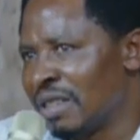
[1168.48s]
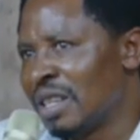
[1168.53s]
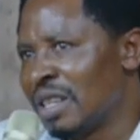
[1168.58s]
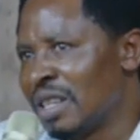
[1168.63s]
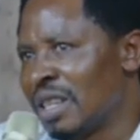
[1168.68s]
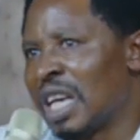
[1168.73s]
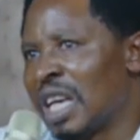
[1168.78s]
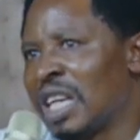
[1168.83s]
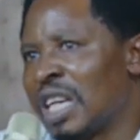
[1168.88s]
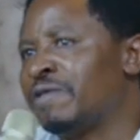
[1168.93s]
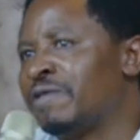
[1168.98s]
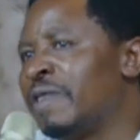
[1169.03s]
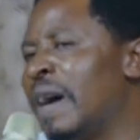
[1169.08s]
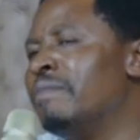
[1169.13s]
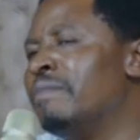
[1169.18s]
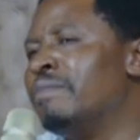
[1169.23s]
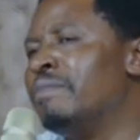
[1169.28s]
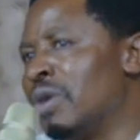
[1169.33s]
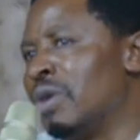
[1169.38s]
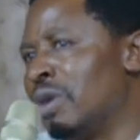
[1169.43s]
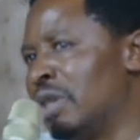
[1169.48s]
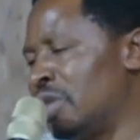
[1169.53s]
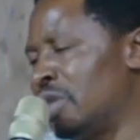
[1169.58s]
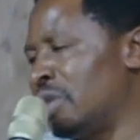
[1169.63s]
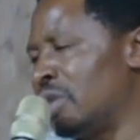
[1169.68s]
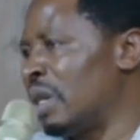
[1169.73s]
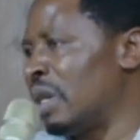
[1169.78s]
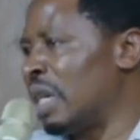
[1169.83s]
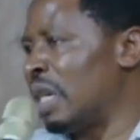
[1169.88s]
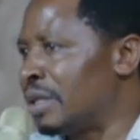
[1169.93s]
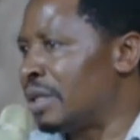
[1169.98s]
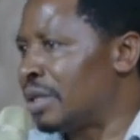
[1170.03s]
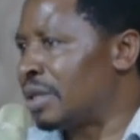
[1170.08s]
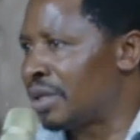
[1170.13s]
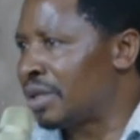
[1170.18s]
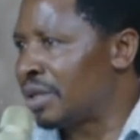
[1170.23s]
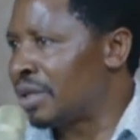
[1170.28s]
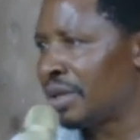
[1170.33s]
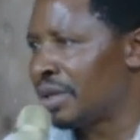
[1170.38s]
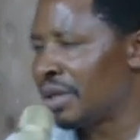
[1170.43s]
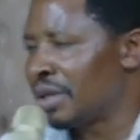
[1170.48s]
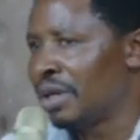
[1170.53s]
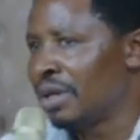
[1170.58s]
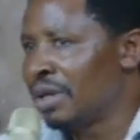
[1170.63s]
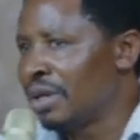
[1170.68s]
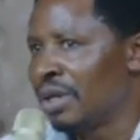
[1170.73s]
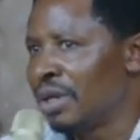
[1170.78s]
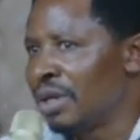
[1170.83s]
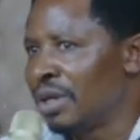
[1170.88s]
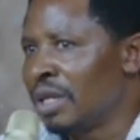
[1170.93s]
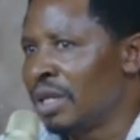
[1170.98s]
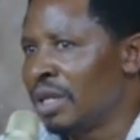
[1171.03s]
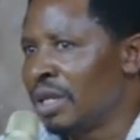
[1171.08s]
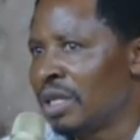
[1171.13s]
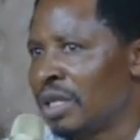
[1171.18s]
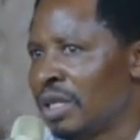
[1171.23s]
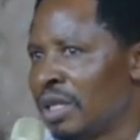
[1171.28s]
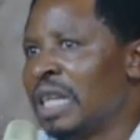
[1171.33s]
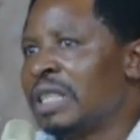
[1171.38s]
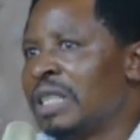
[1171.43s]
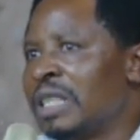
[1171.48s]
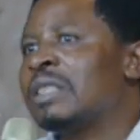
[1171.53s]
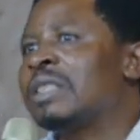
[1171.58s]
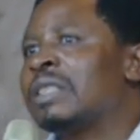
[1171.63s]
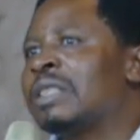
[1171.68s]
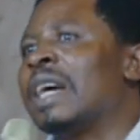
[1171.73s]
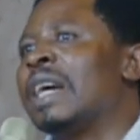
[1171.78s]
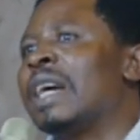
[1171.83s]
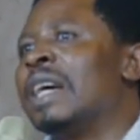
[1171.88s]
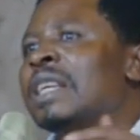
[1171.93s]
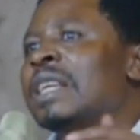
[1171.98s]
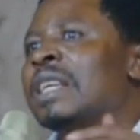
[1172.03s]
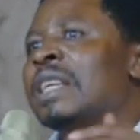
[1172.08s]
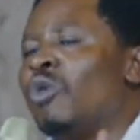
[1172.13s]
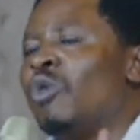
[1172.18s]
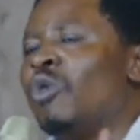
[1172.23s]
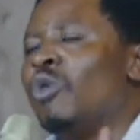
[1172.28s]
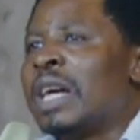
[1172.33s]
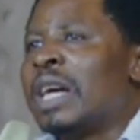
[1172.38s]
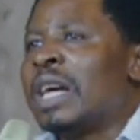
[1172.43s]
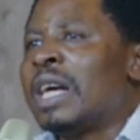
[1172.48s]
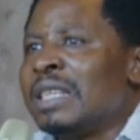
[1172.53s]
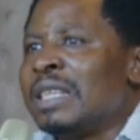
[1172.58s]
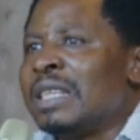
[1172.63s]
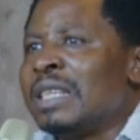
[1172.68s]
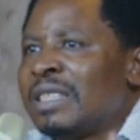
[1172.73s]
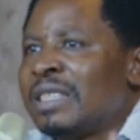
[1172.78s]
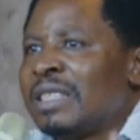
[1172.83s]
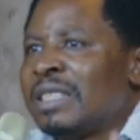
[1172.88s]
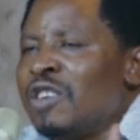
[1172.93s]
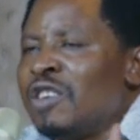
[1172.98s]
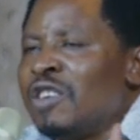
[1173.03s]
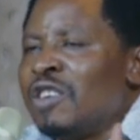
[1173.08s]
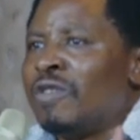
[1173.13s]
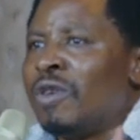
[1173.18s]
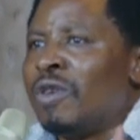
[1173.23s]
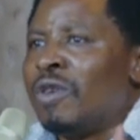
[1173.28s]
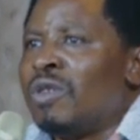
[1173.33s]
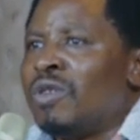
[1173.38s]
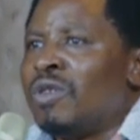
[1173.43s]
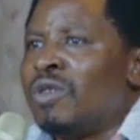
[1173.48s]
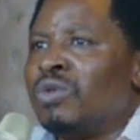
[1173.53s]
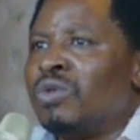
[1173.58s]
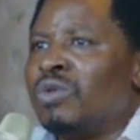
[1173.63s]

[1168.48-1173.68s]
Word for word: is far beyond to it. That is the area where this evil will